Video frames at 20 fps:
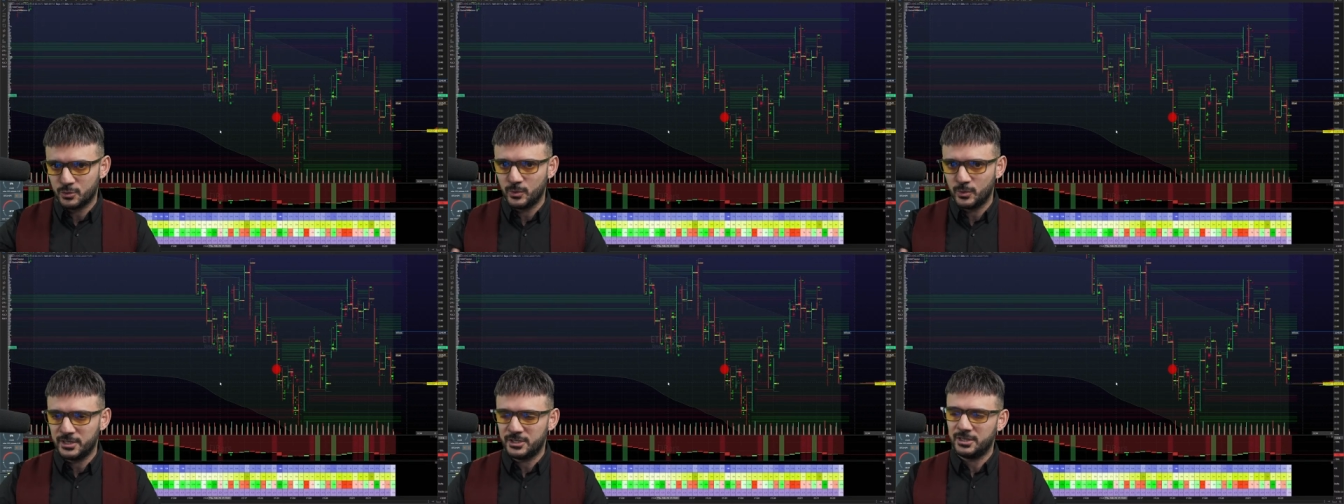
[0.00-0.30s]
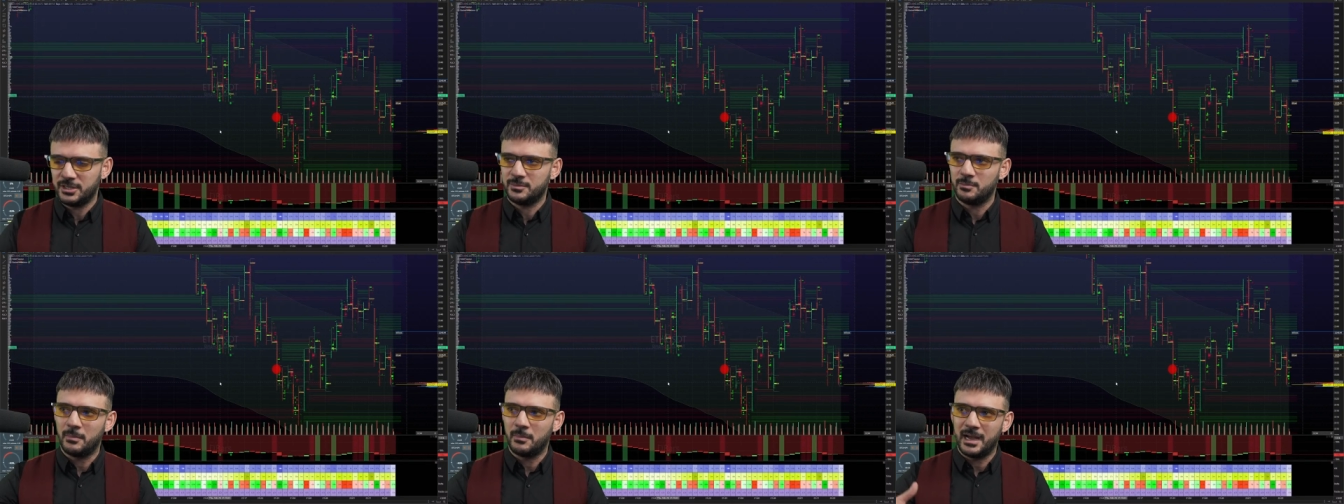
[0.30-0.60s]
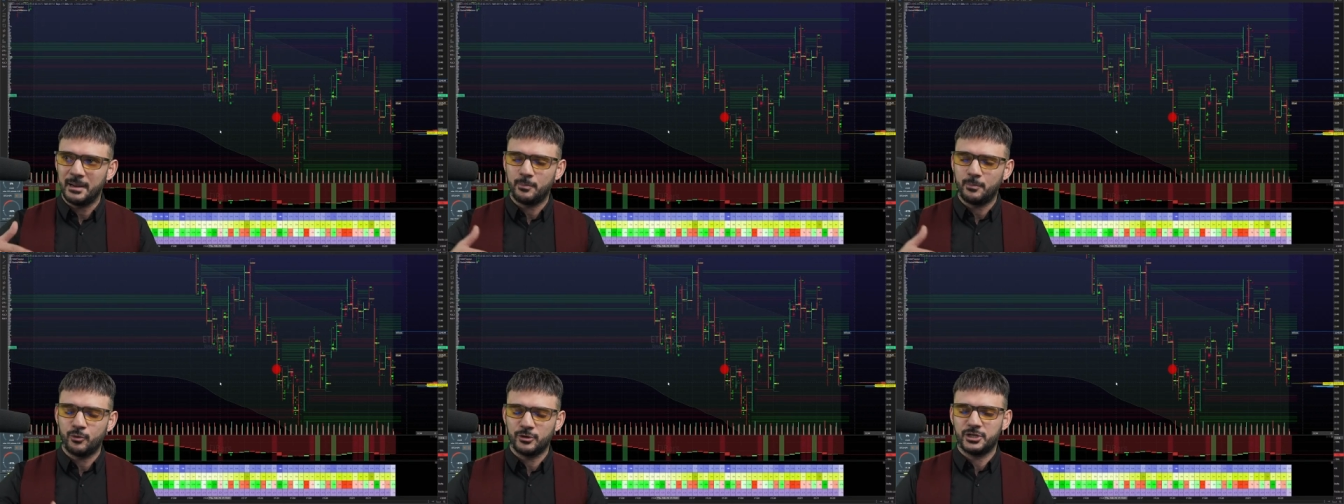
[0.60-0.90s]
which is my
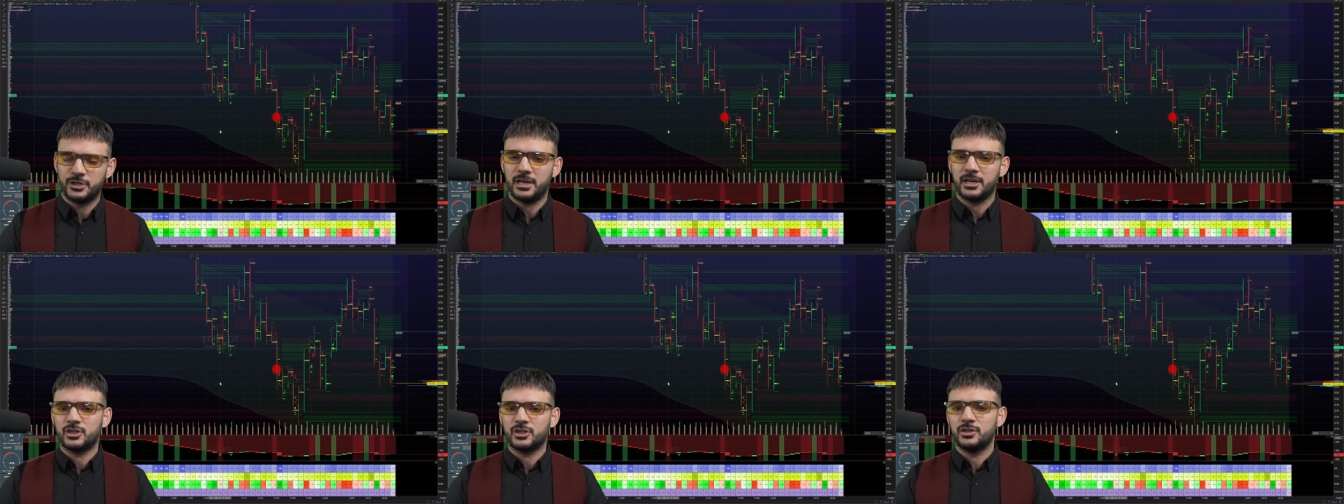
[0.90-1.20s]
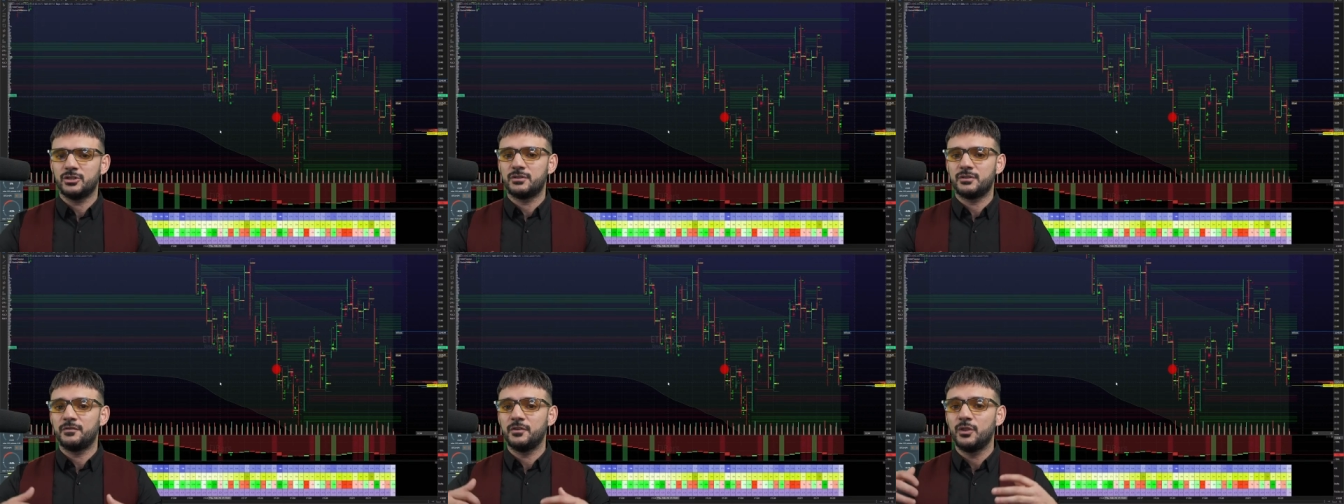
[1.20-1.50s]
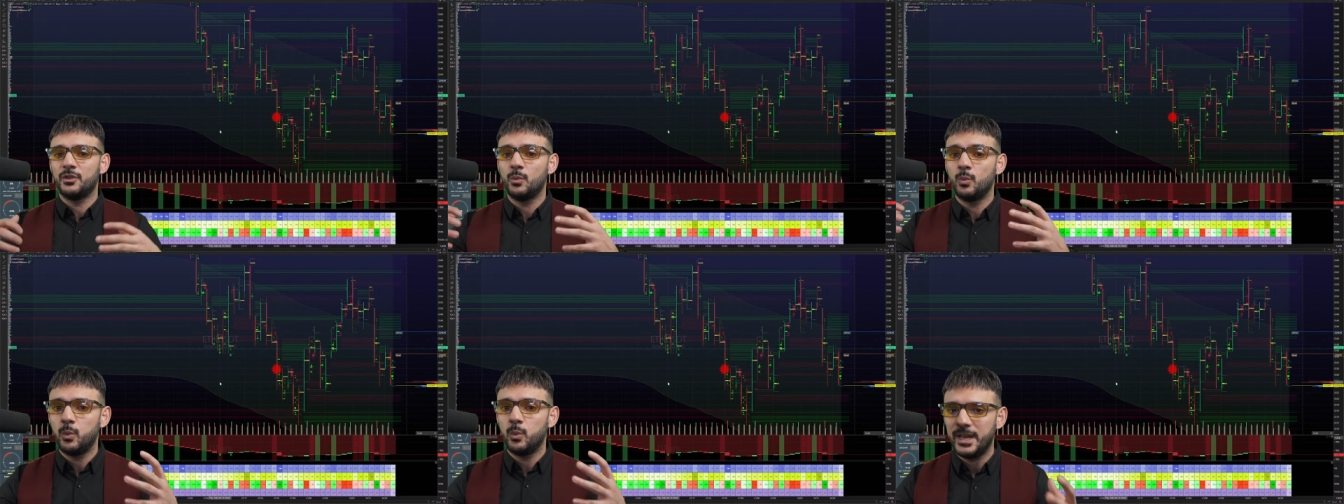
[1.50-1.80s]
projections for the
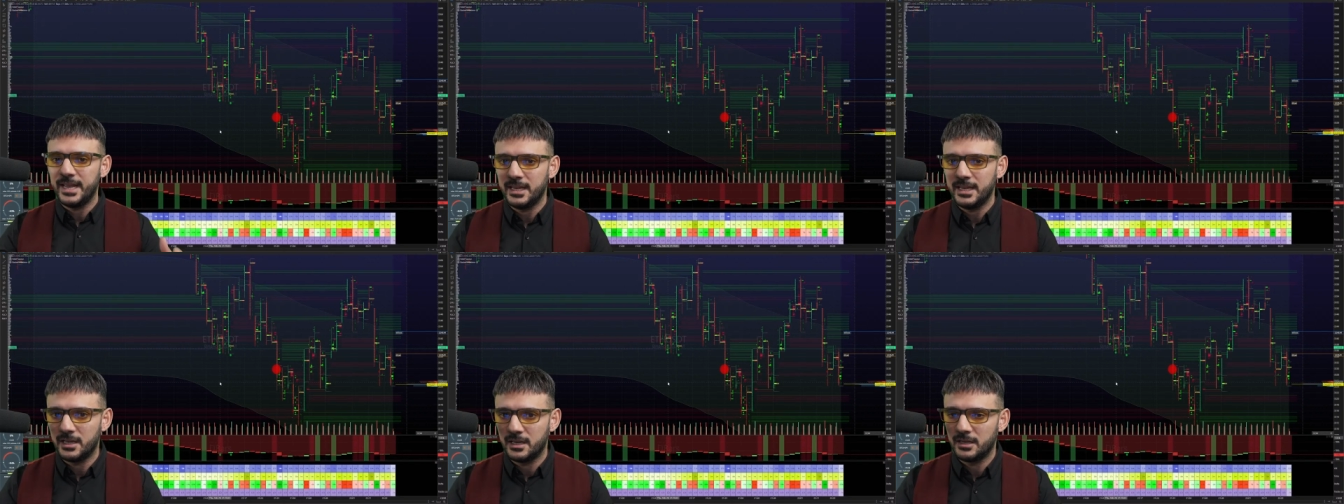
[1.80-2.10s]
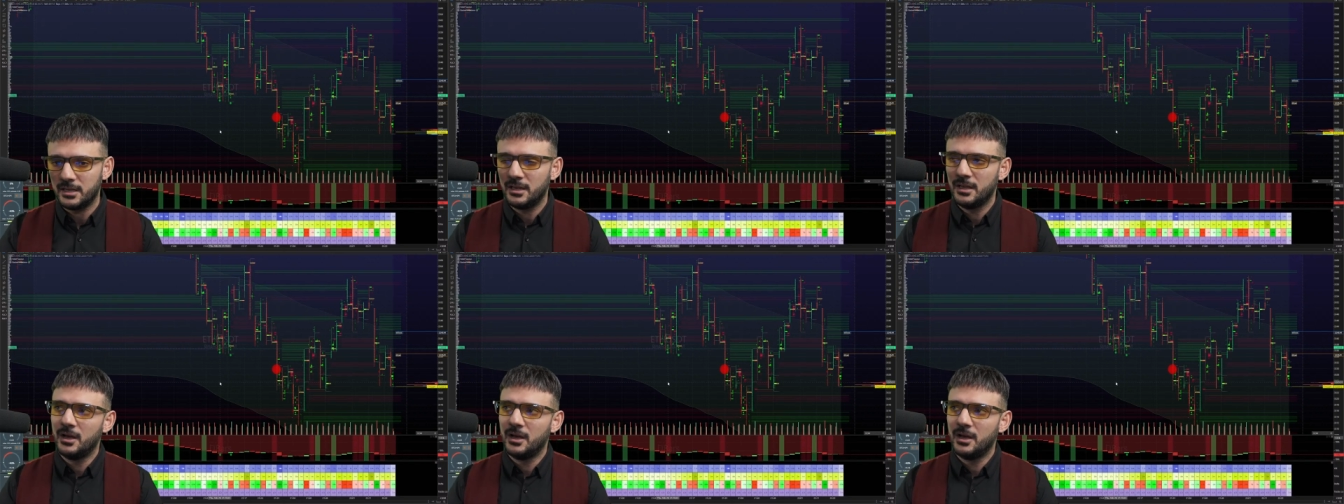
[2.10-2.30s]
week